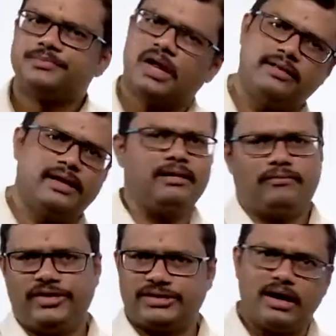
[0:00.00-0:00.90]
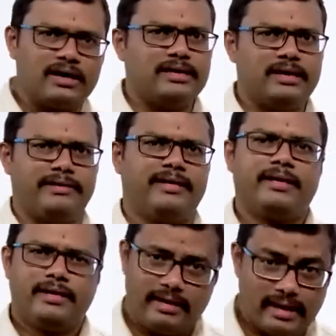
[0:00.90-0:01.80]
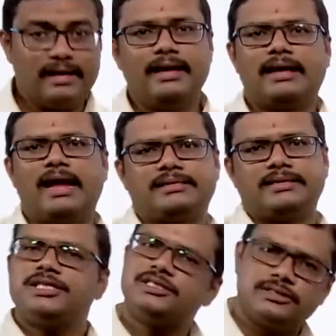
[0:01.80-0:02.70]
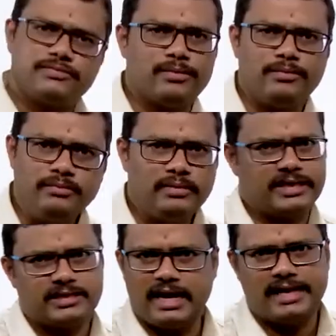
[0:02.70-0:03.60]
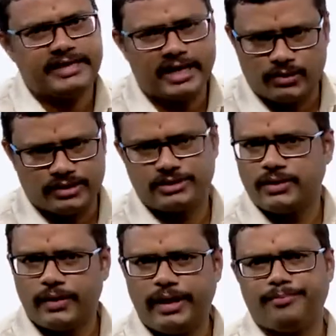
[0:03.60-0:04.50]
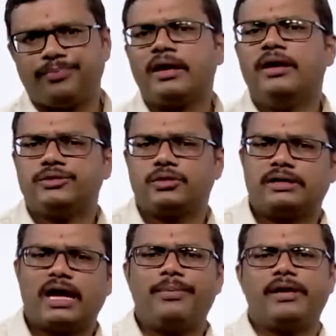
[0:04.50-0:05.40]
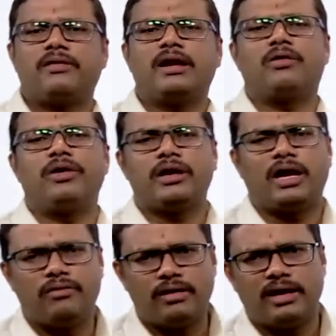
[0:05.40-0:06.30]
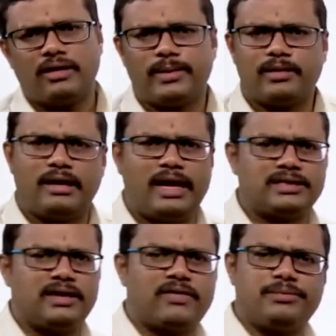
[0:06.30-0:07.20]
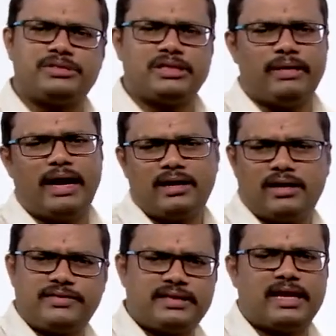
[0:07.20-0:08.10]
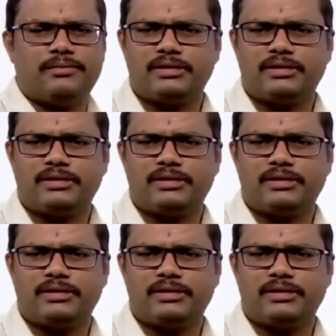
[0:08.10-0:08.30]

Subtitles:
and then we start the regular classes from next class onwards. Okay. So, the topic what are going to cover under particular nature of chemistry, matter, physical